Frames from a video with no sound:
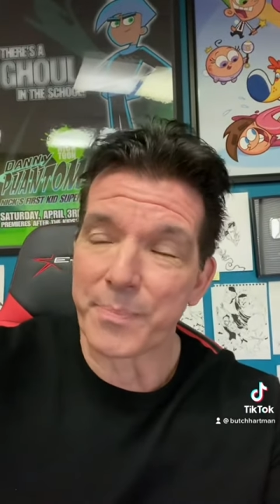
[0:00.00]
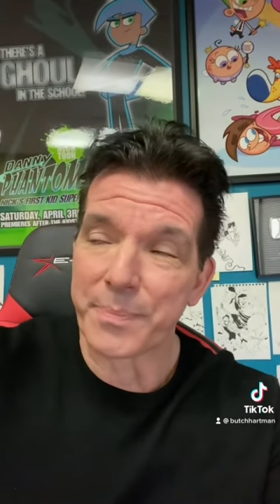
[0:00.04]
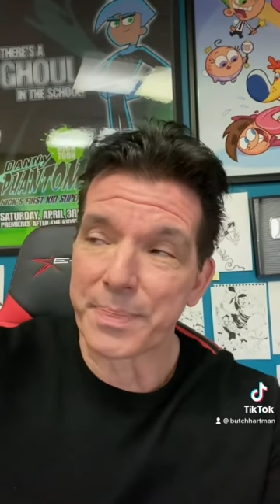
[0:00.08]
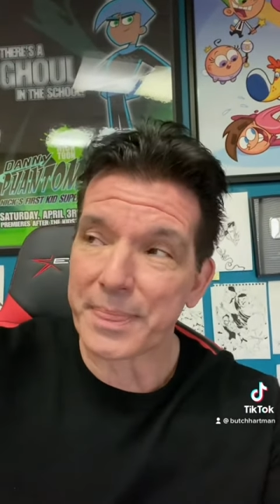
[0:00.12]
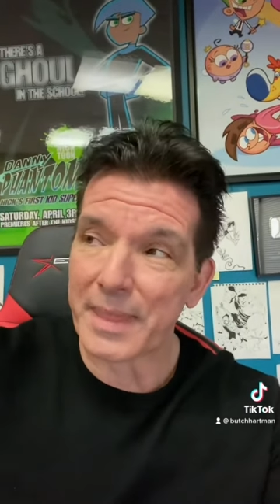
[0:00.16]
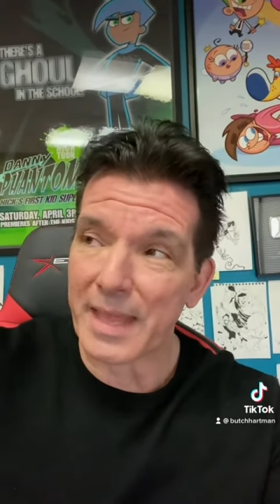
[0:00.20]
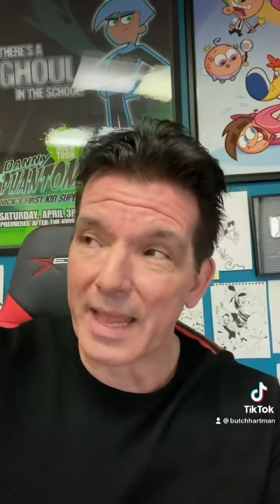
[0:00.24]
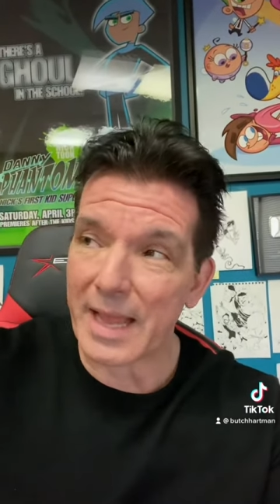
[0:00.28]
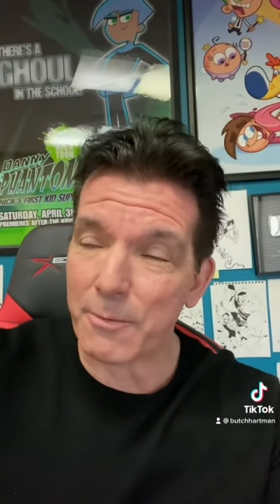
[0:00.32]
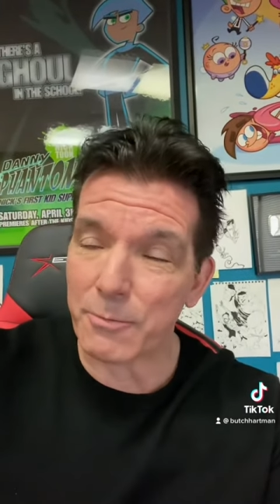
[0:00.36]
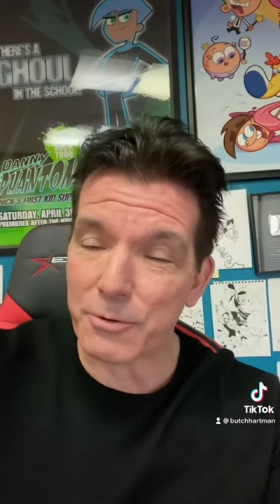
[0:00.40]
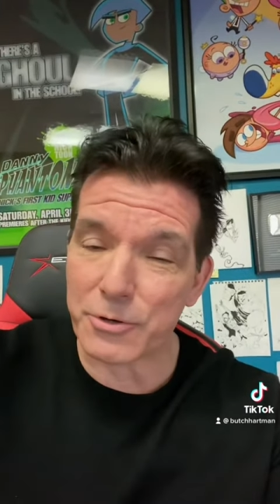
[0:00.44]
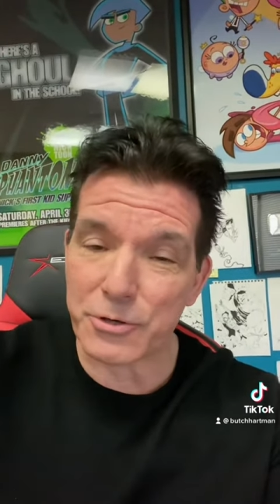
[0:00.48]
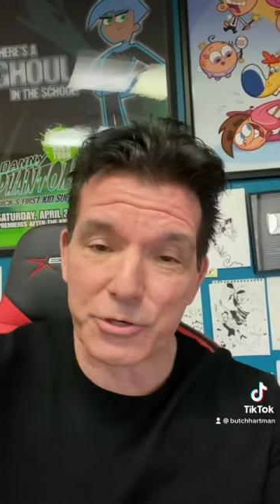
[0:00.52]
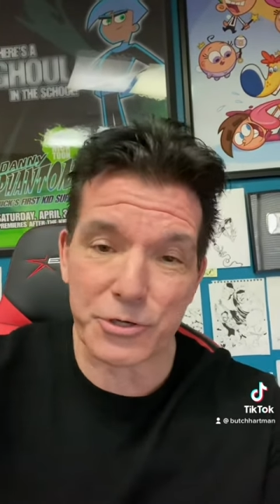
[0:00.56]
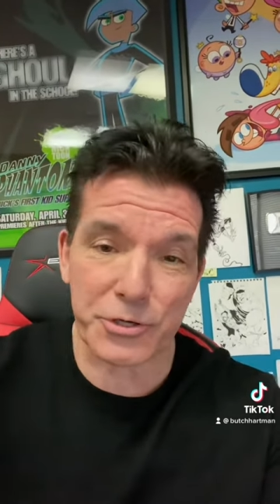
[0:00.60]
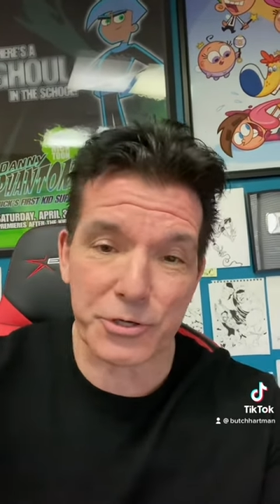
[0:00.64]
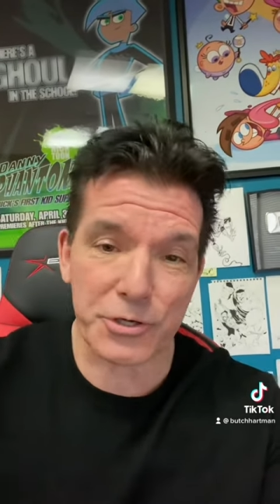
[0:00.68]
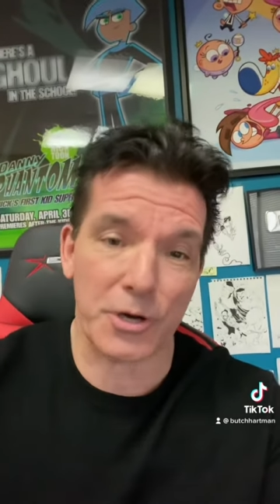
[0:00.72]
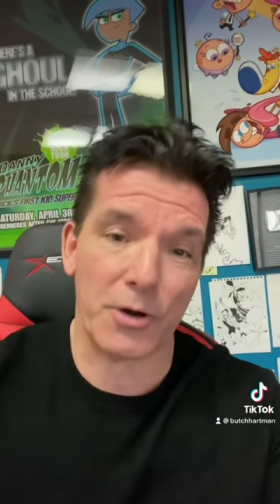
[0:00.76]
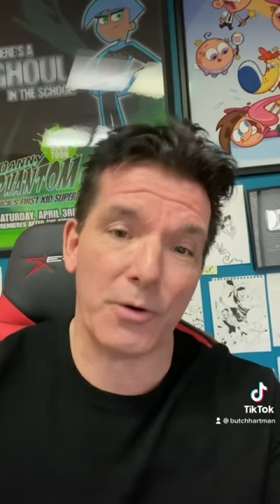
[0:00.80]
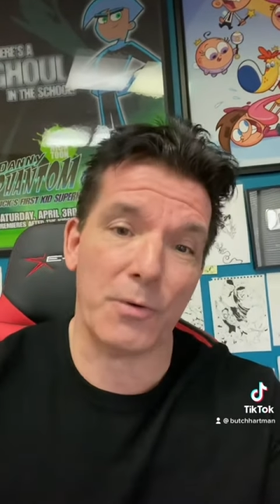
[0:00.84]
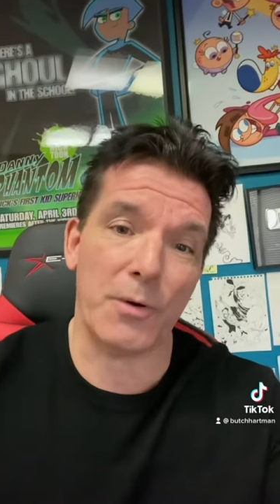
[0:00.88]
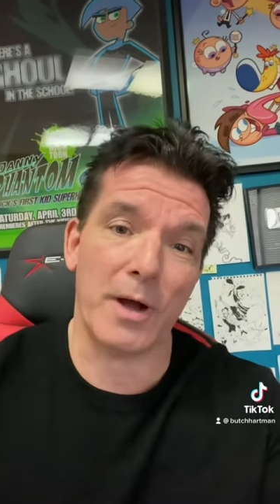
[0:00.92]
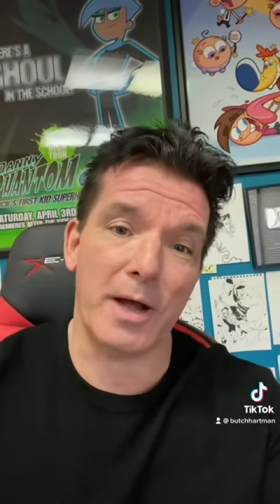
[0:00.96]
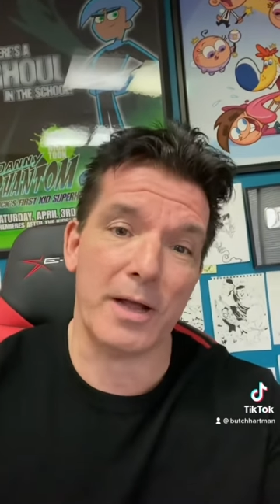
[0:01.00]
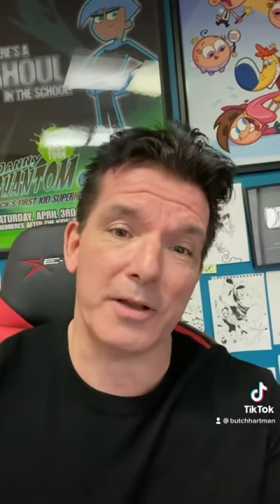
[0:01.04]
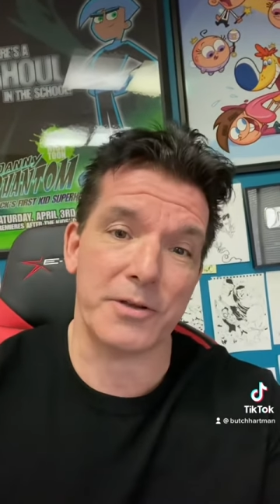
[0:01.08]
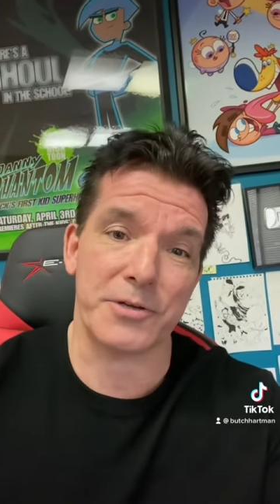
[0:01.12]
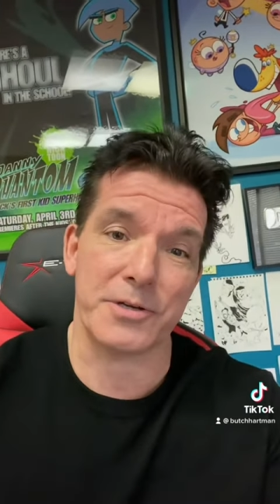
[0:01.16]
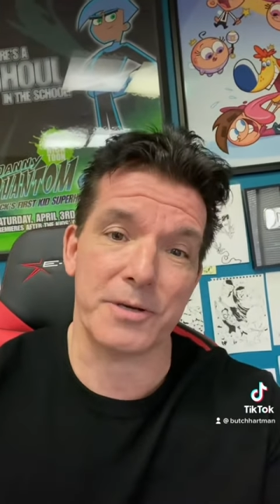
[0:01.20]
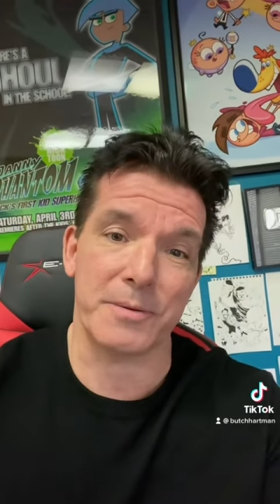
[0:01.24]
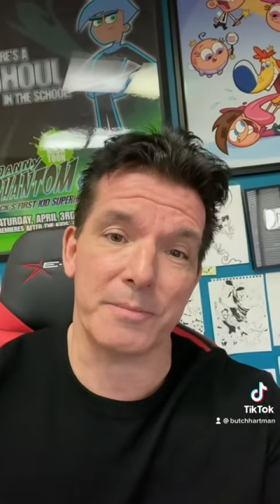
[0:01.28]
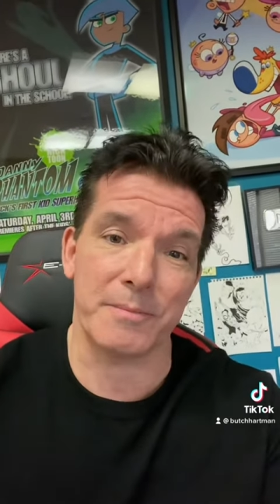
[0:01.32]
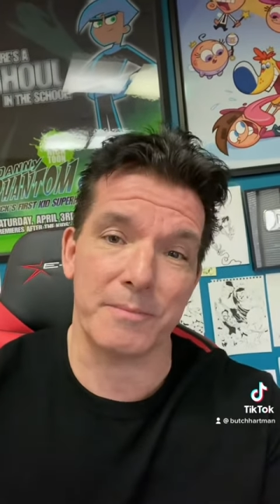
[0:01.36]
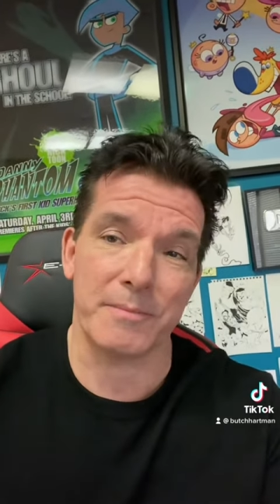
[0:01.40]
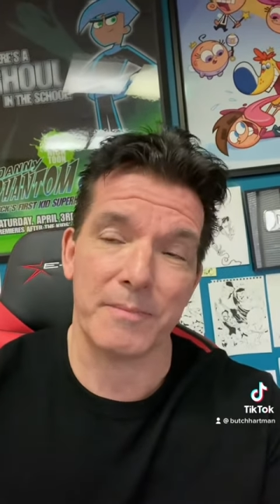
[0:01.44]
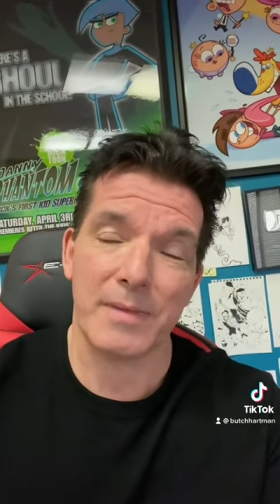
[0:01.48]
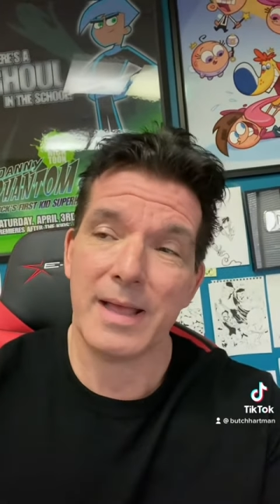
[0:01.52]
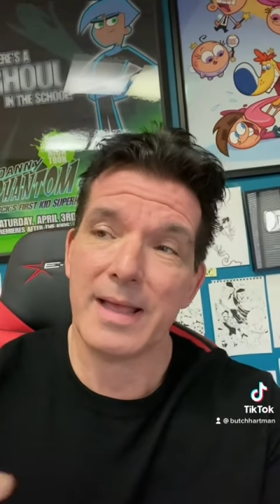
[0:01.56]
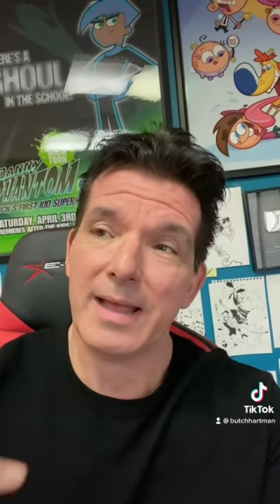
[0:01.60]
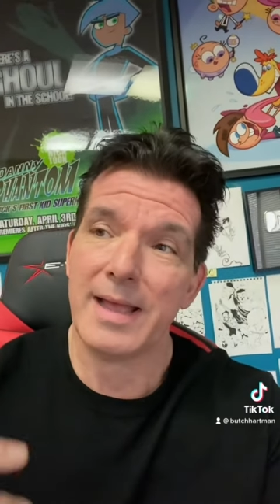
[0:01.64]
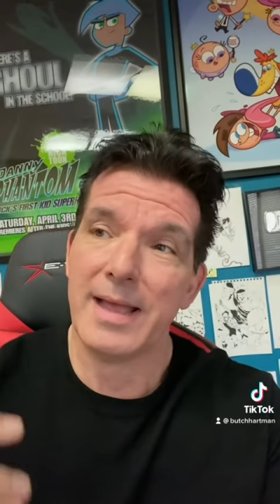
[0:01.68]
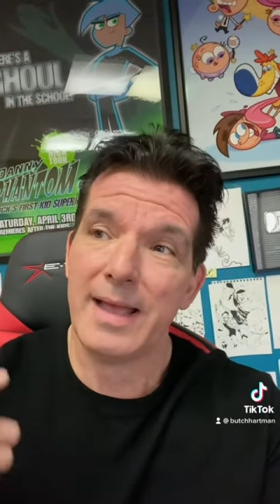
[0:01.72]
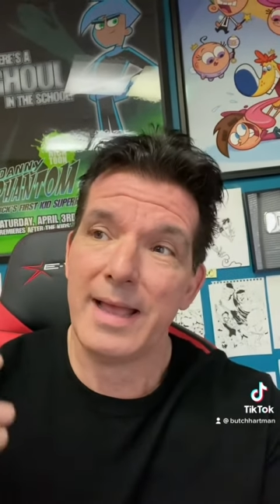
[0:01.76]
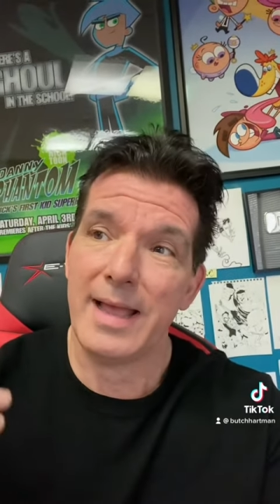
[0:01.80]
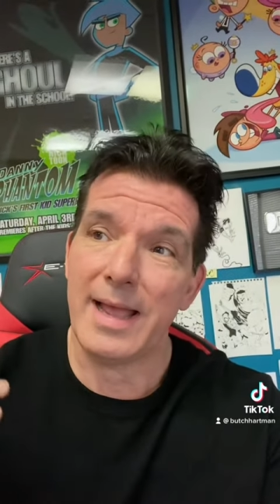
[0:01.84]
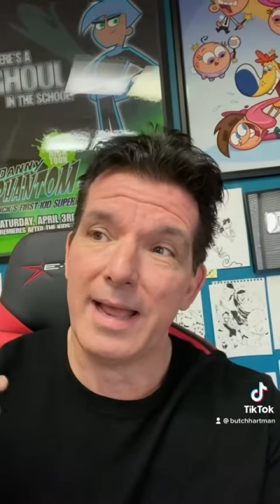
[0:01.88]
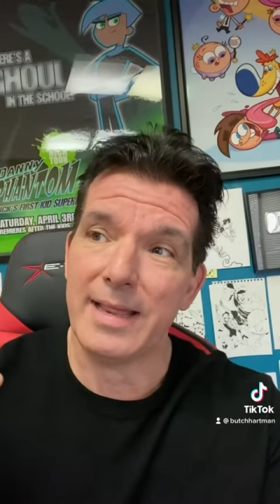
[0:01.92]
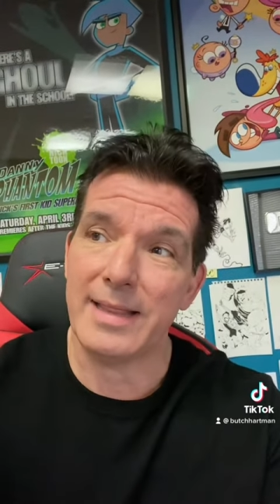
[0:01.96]
It was so awesome.
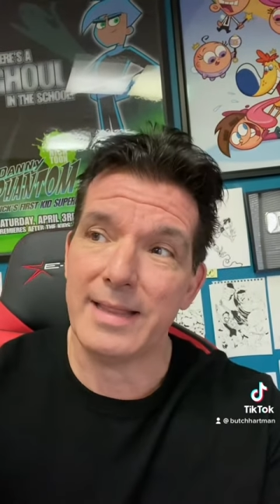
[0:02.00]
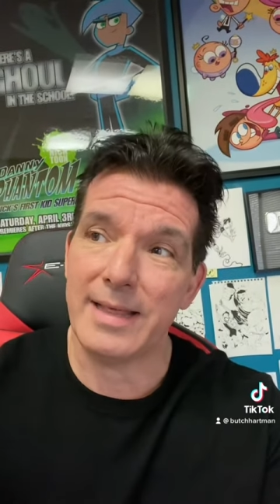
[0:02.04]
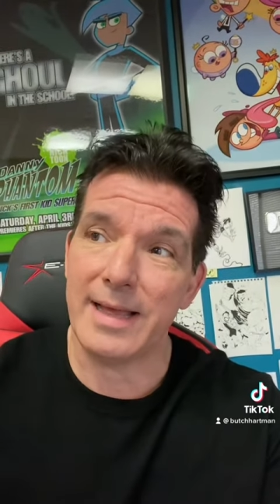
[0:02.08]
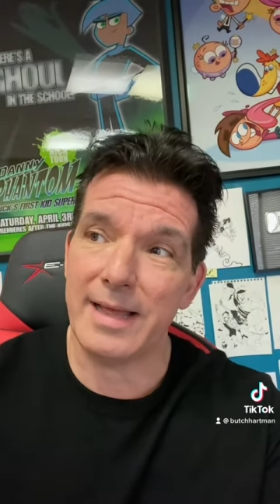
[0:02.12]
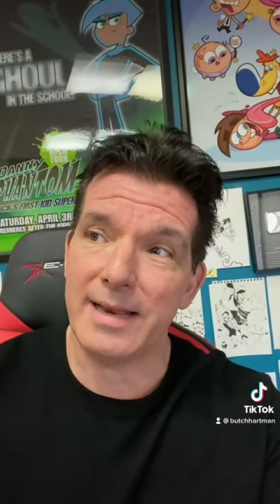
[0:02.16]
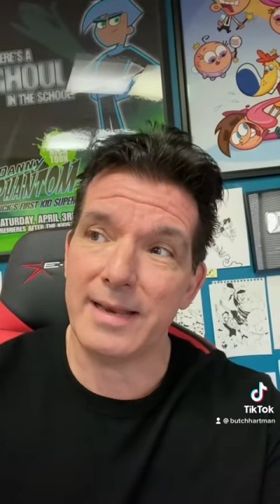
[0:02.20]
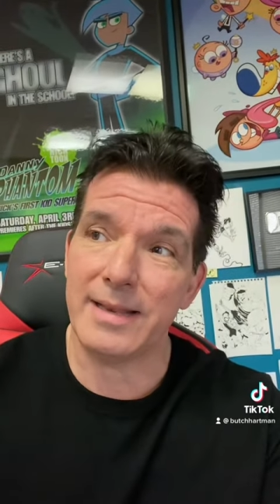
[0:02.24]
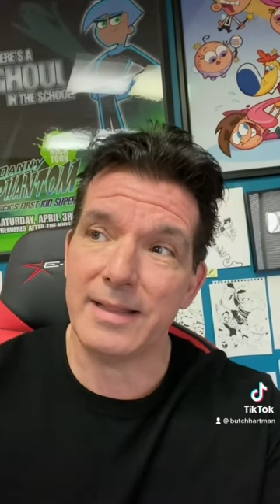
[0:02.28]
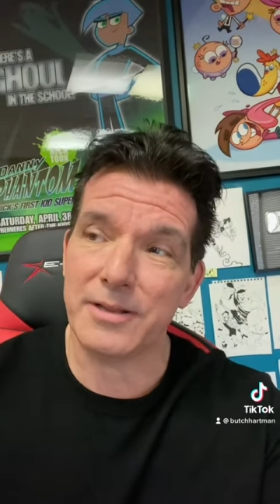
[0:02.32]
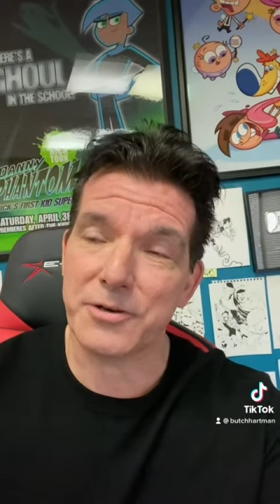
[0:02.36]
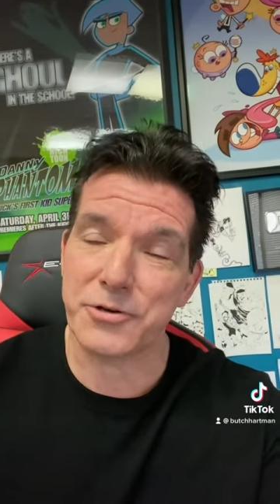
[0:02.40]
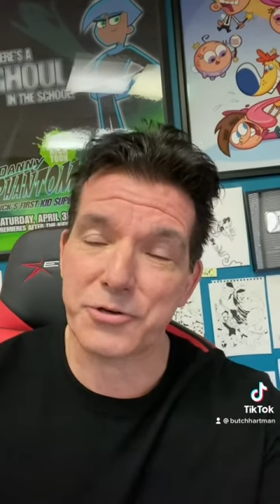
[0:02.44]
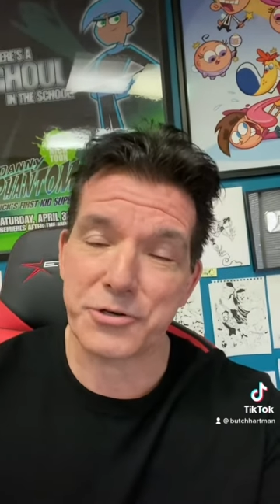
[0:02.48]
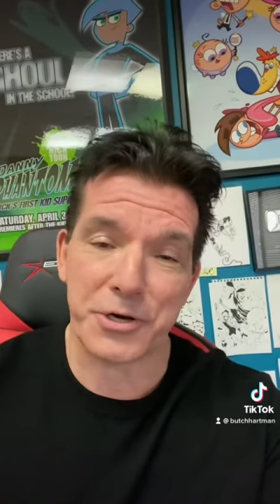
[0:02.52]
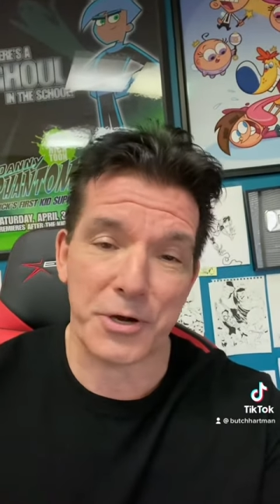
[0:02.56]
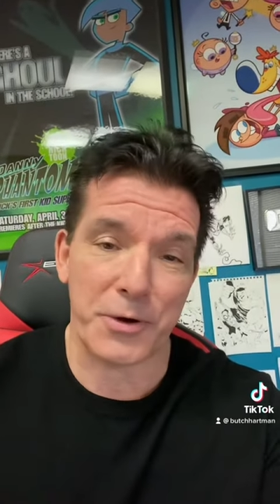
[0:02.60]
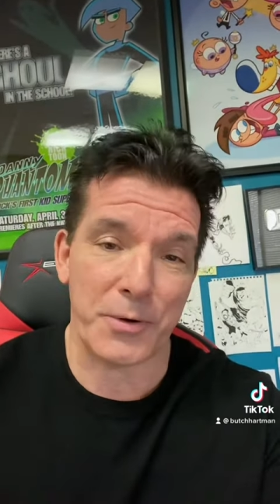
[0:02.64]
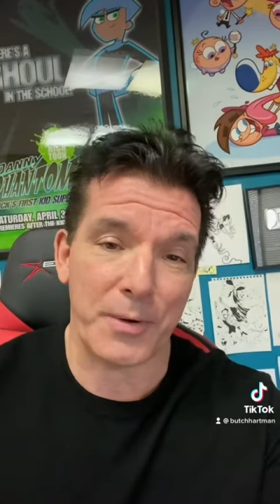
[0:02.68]
And then the show